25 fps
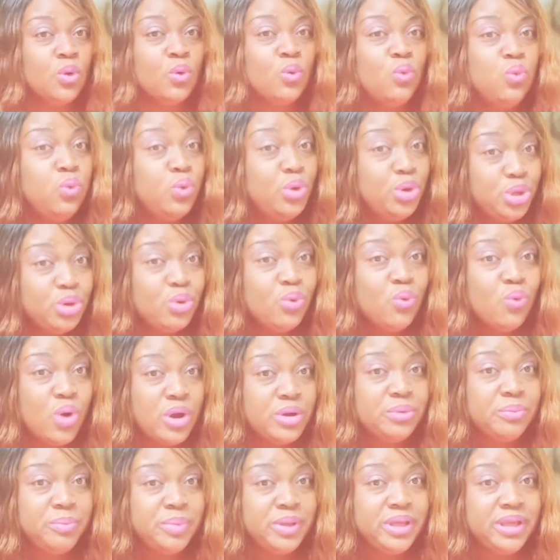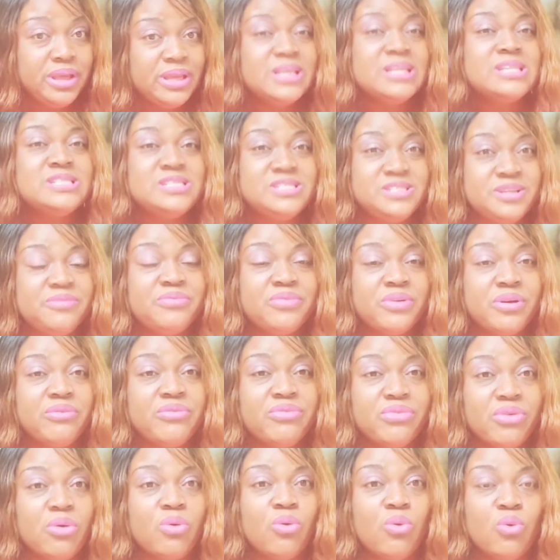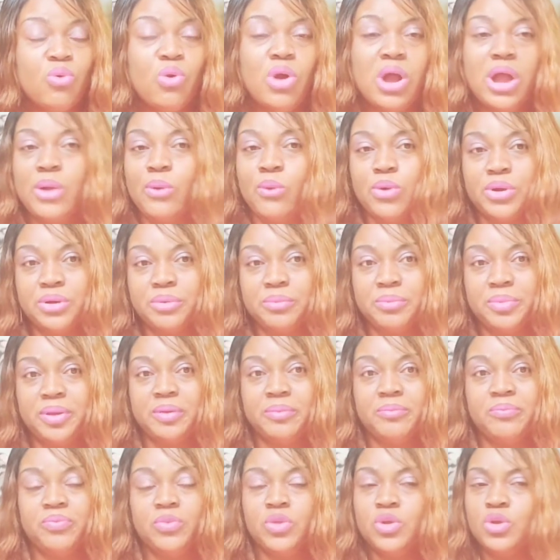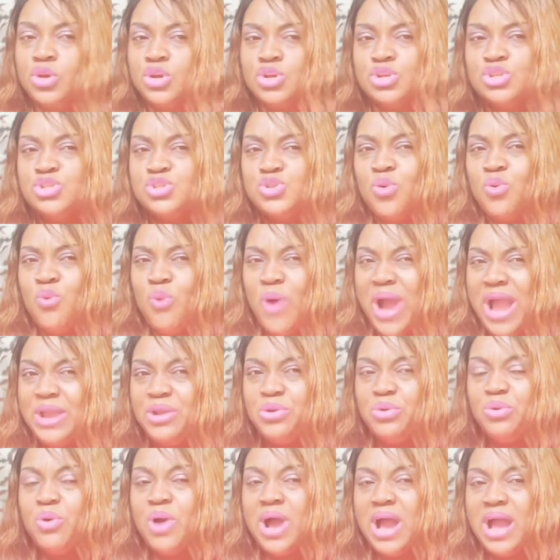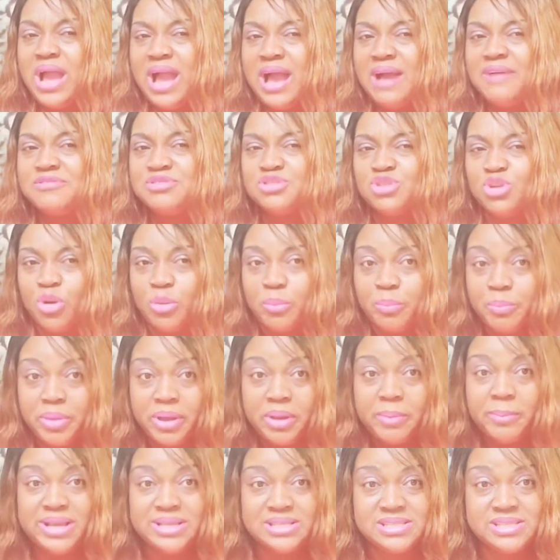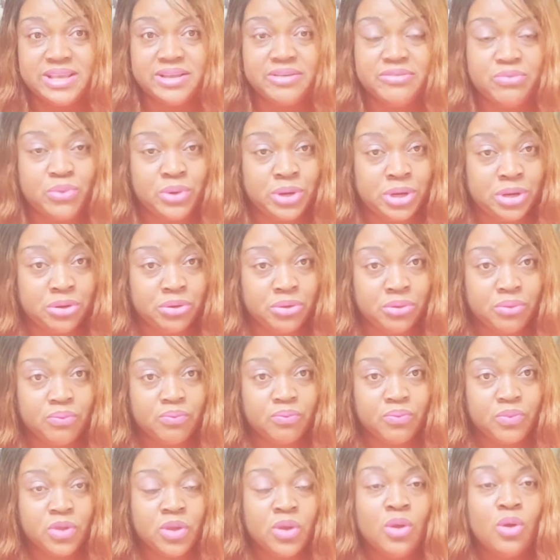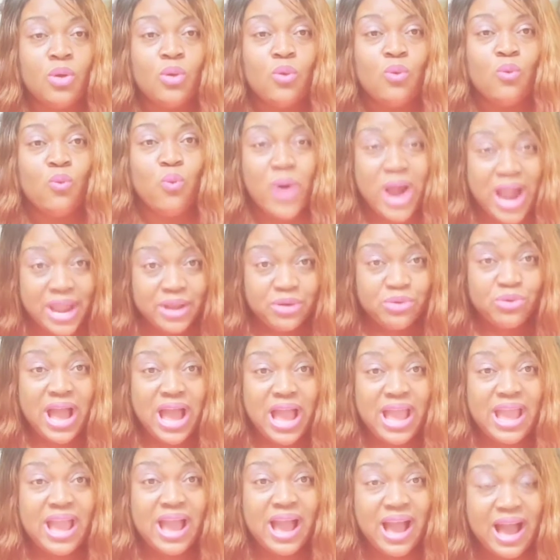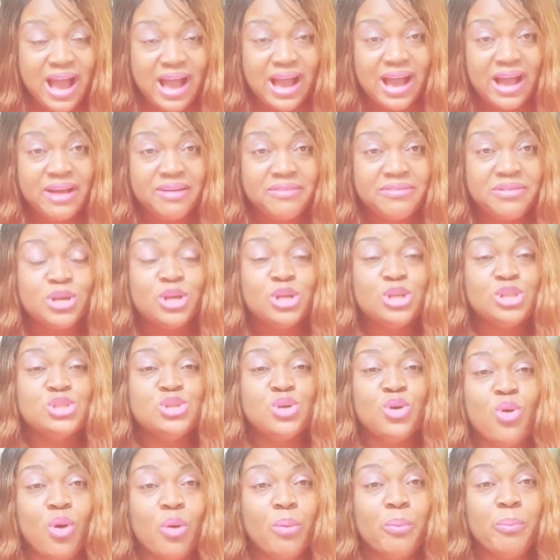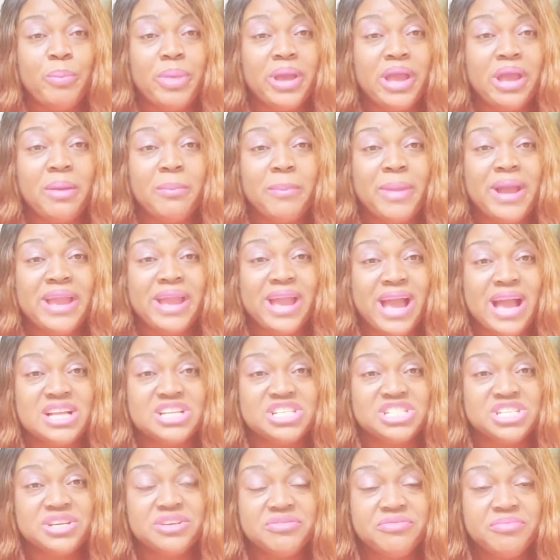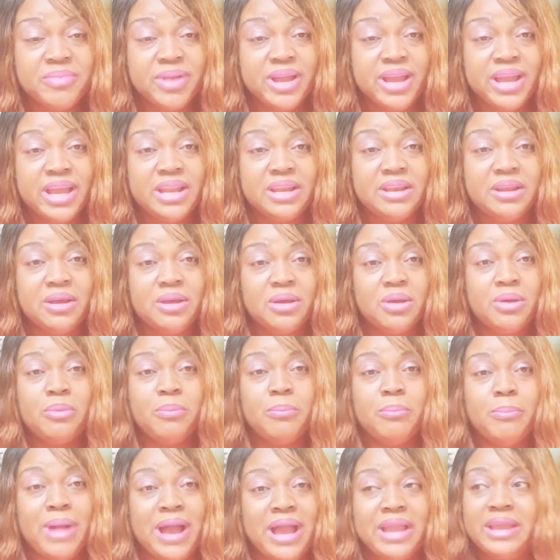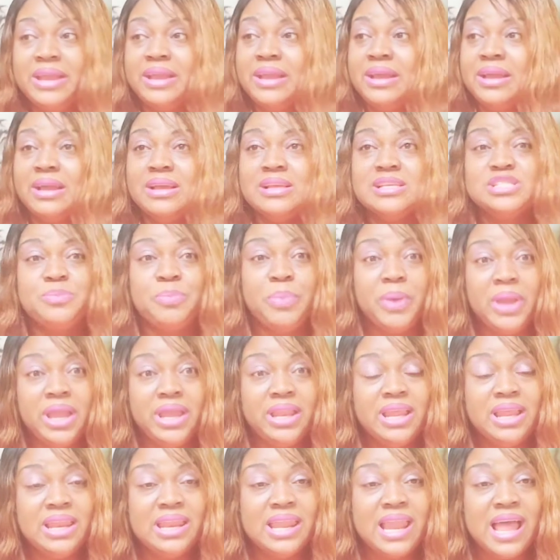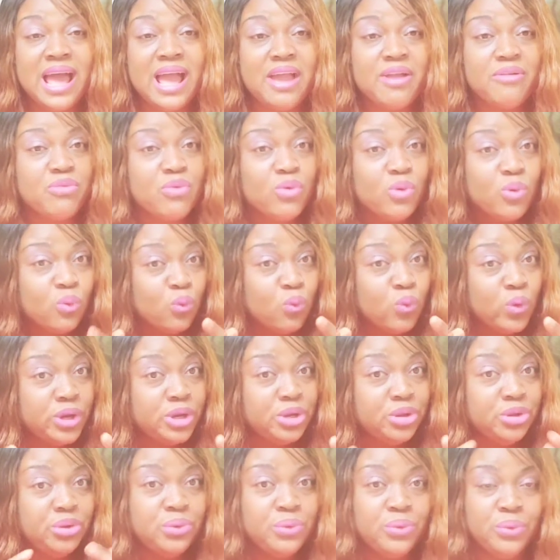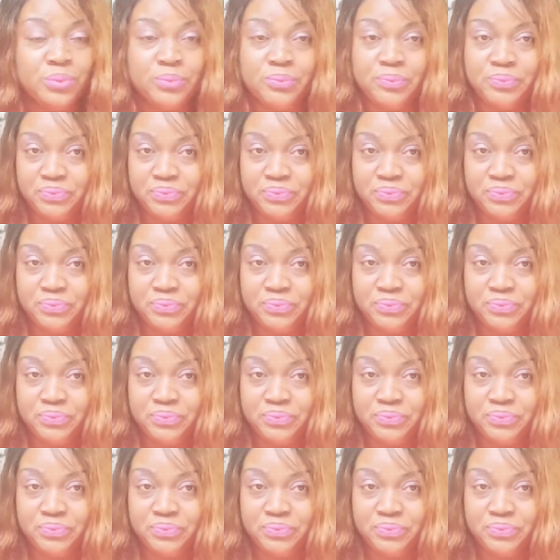Who you want to be is different from who I want to be. So why do I have to compare myself with you? Why do I have to compare my achievement, my speed in life with you?